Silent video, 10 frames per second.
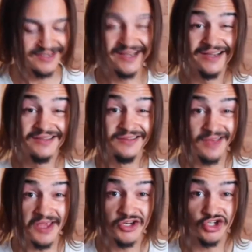
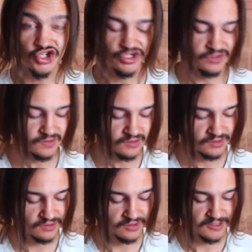attention,
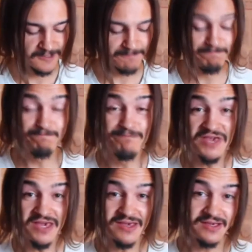
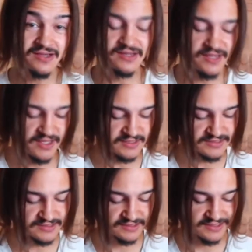
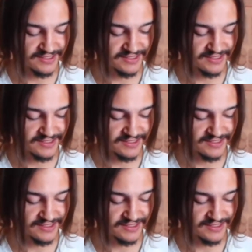beingness,